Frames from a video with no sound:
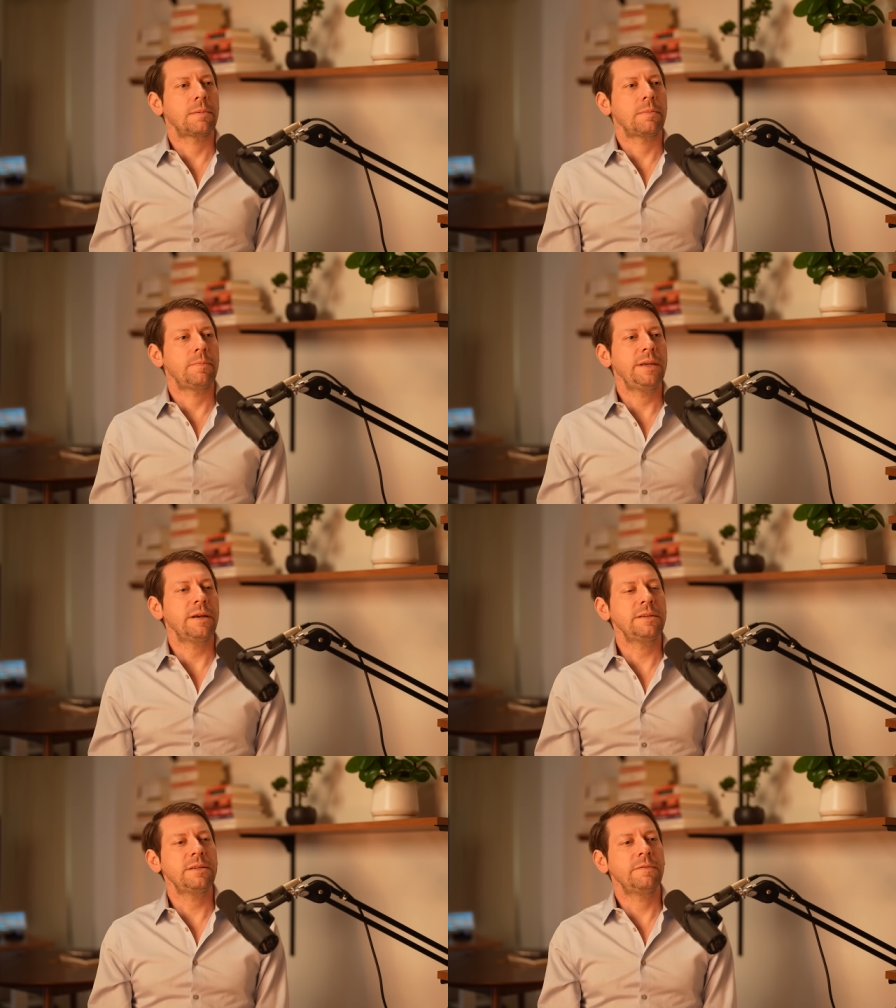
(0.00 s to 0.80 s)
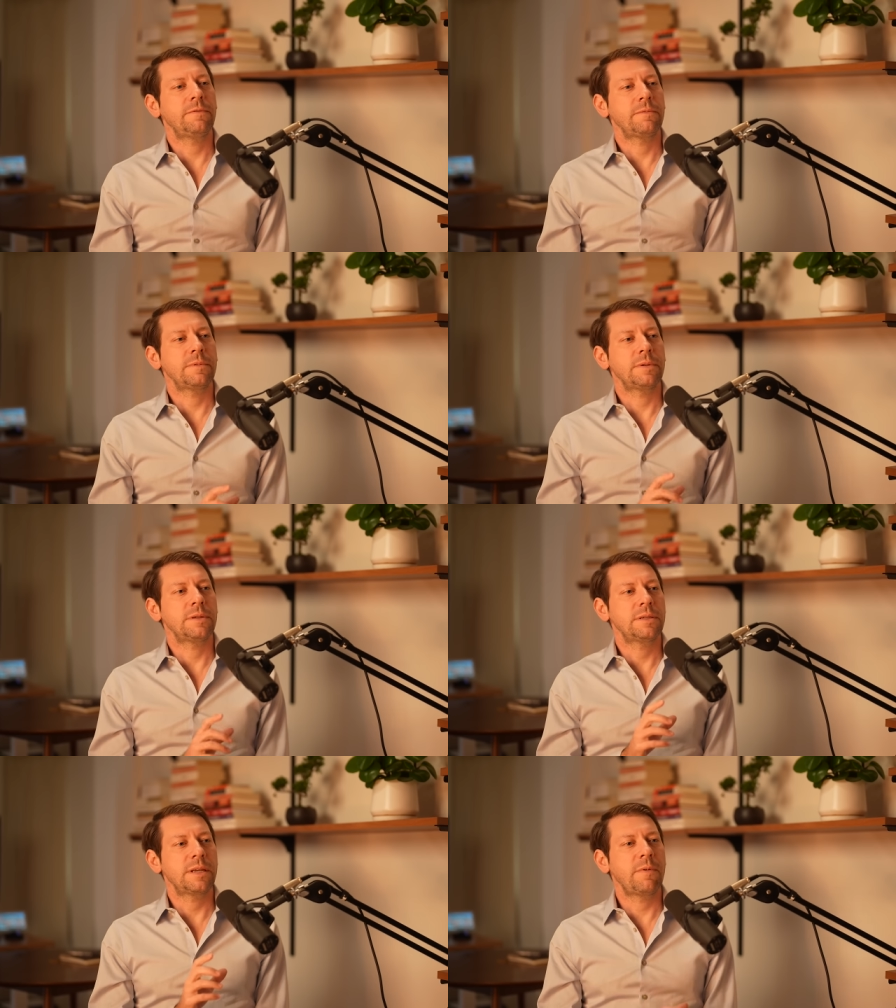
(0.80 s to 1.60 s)
because of
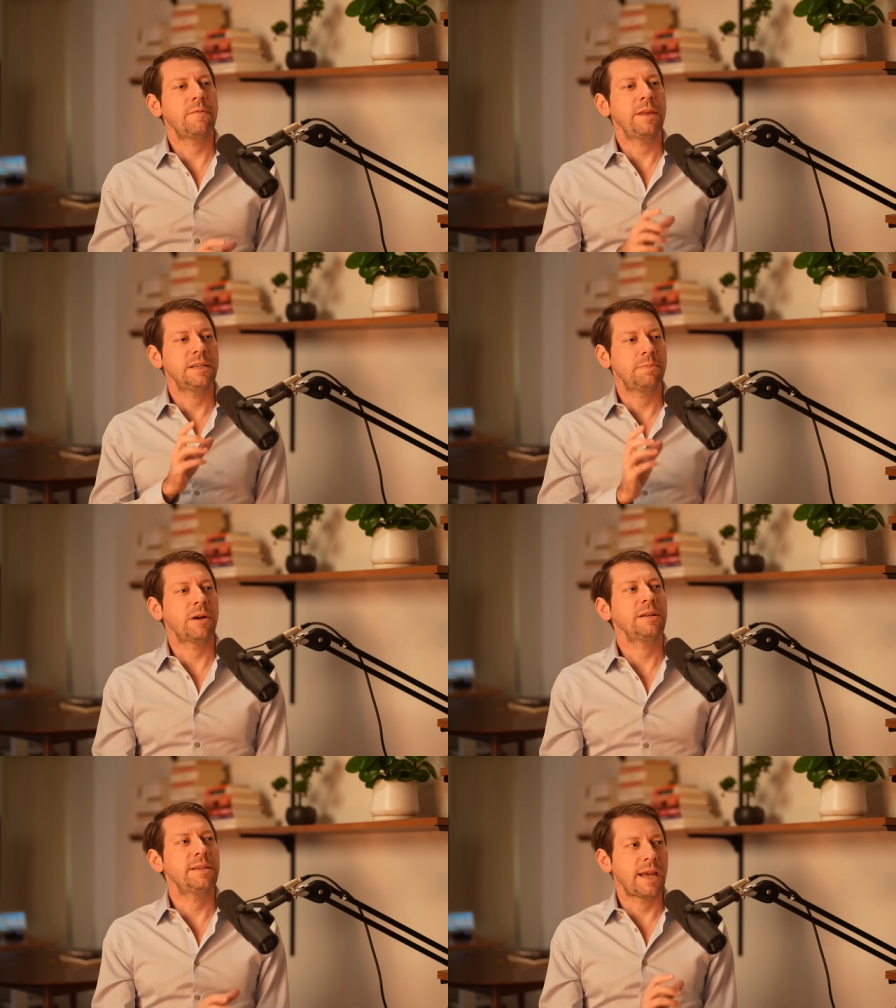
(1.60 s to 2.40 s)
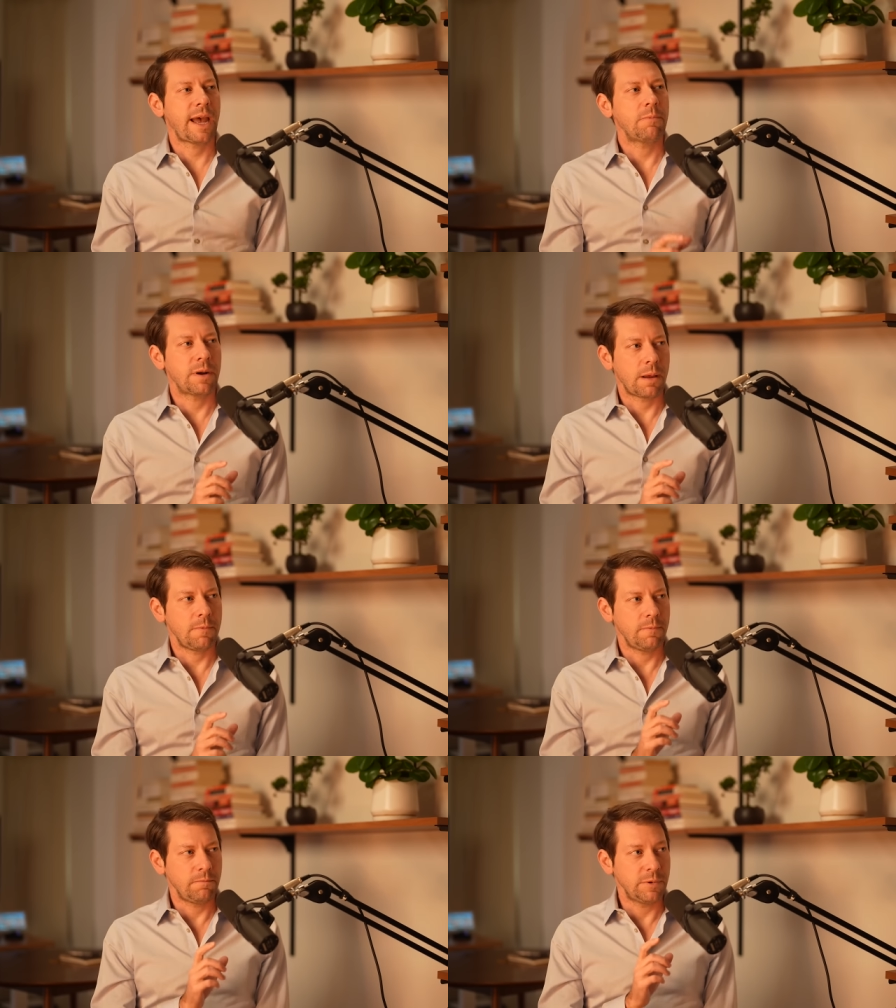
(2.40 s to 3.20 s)
some of the experiences I had when I
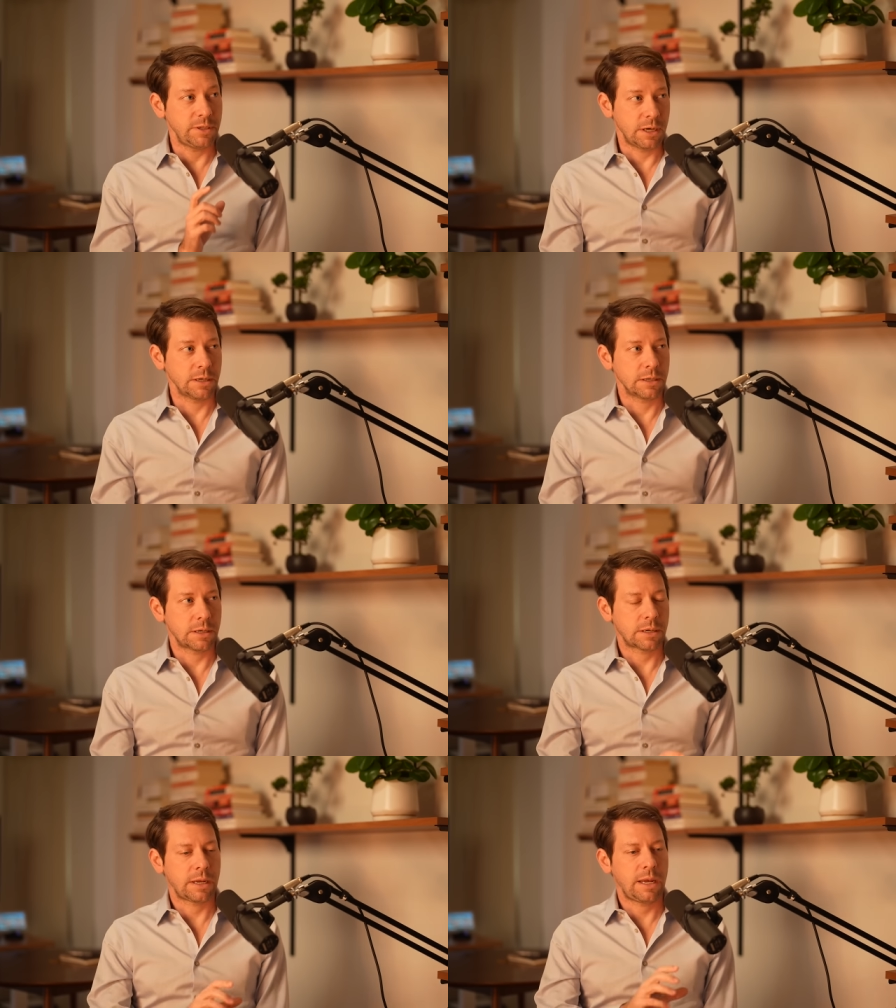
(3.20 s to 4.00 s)
was younger,